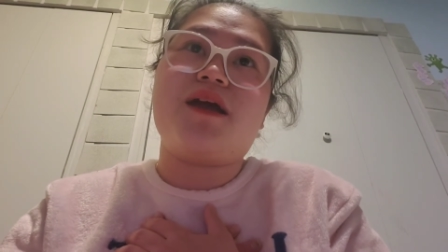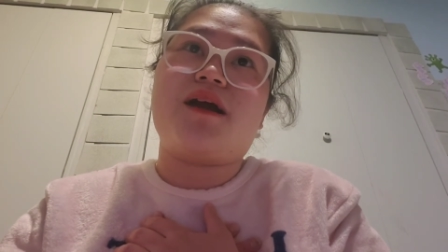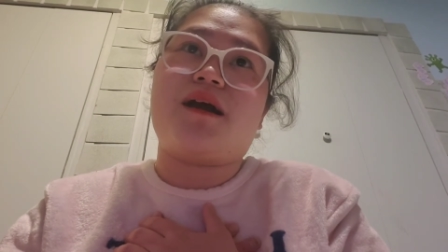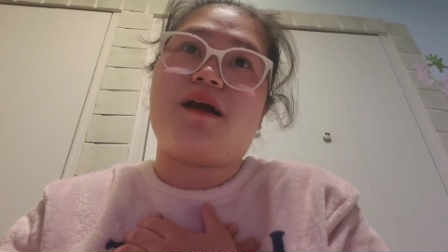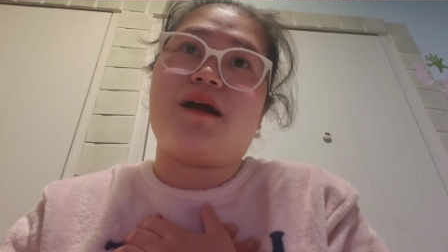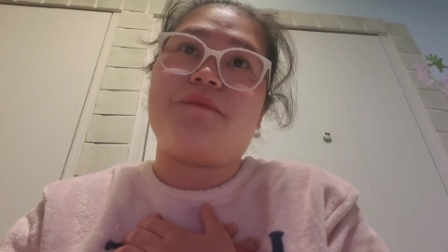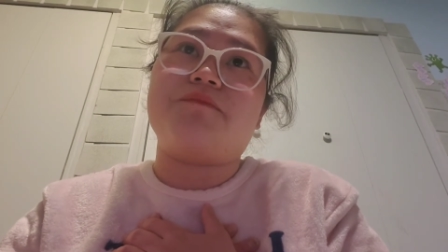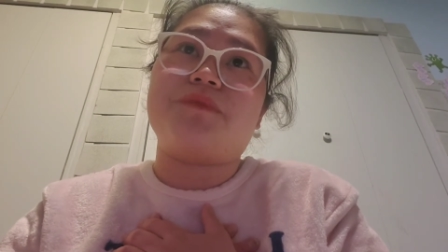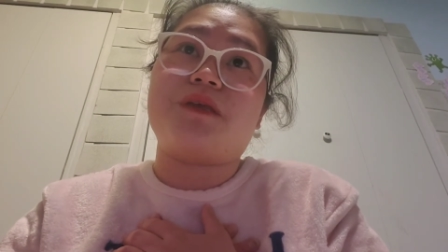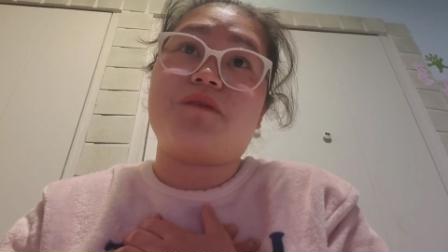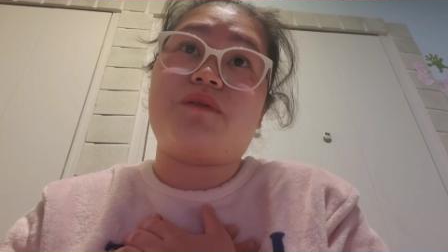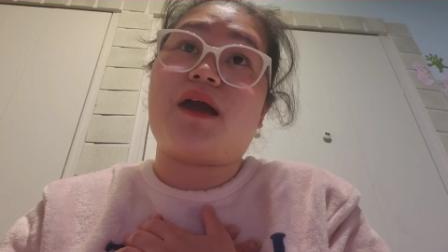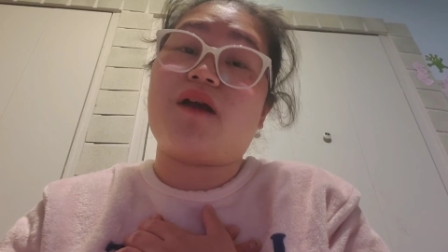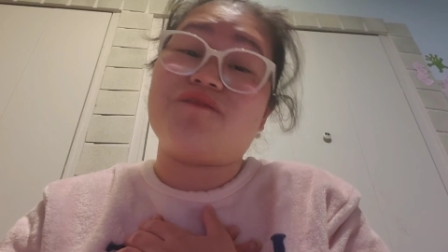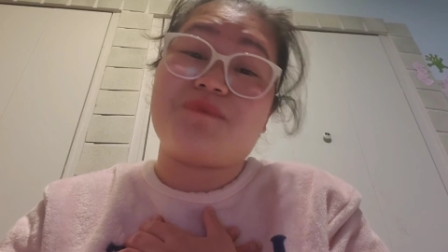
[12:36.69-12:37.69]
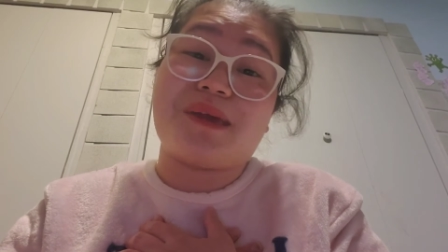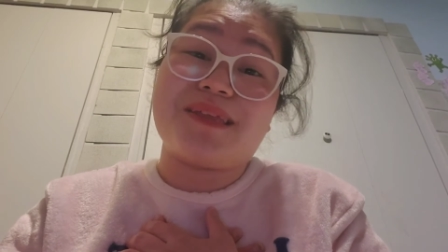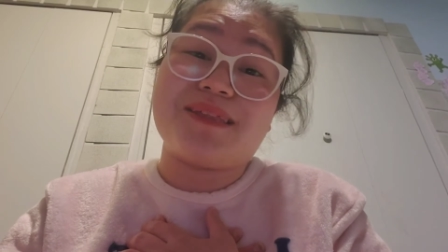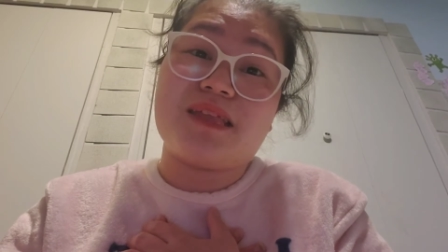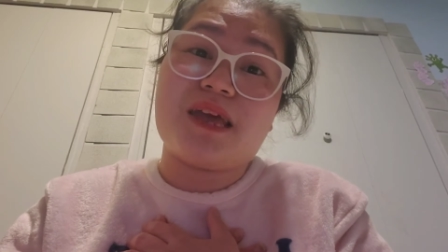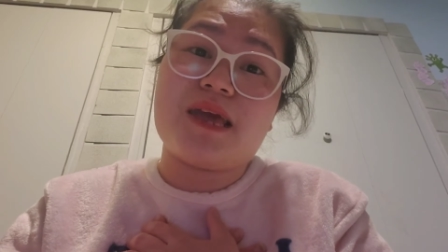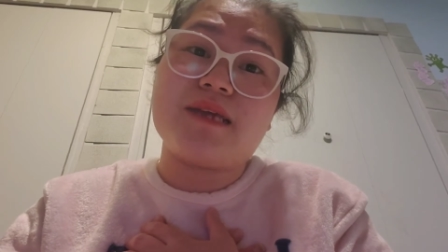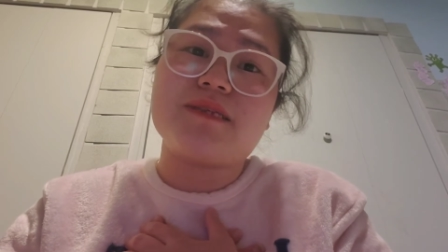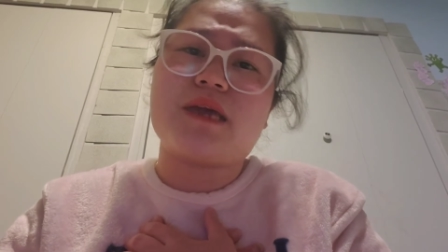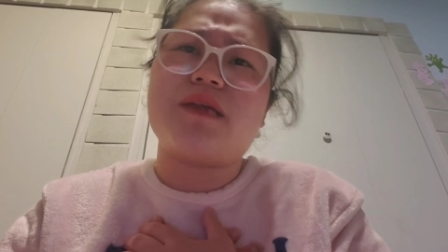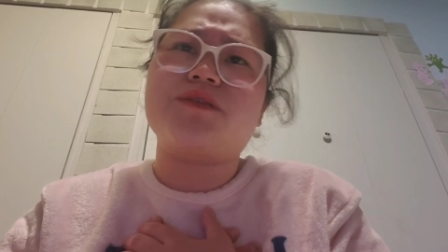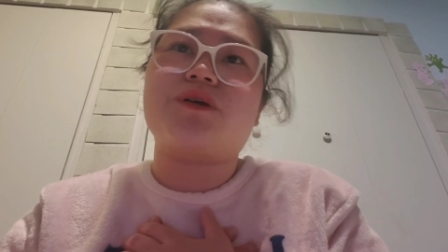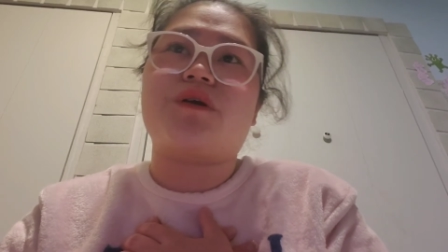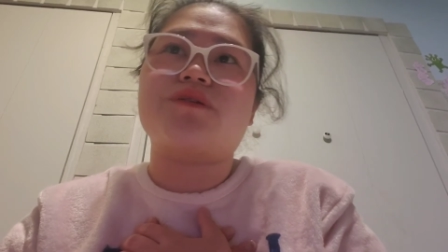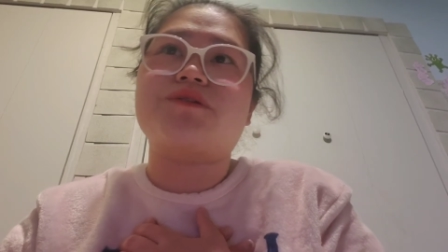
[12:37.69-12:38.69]
um if i have my days i
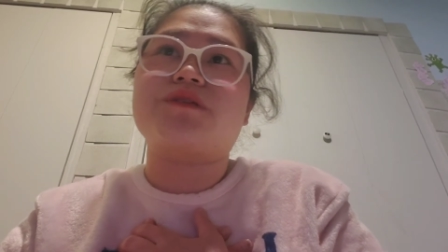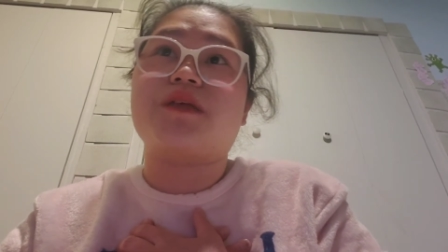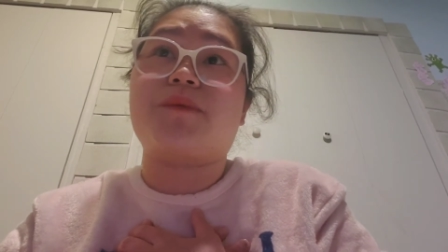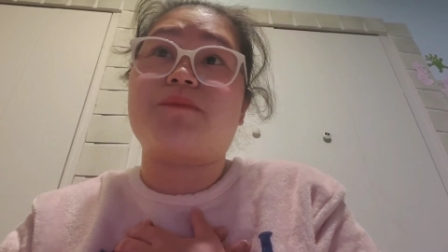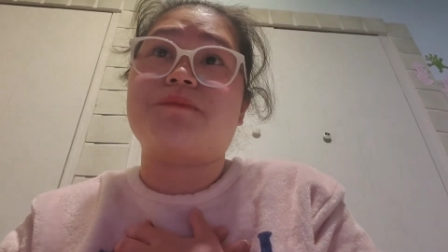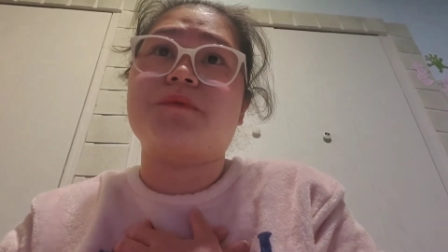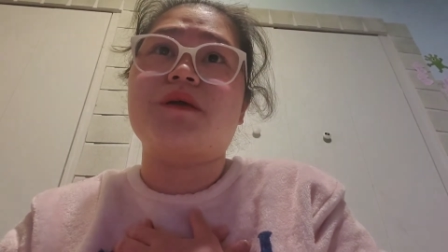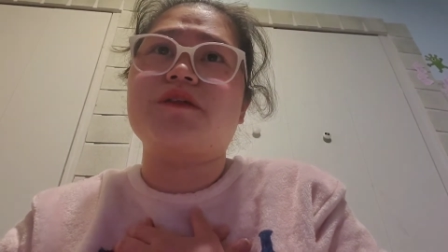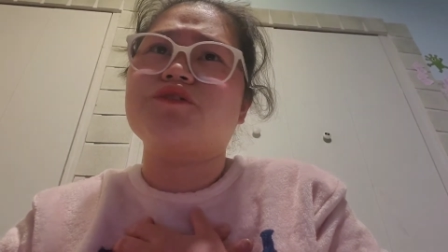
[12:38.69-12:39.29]
talk to them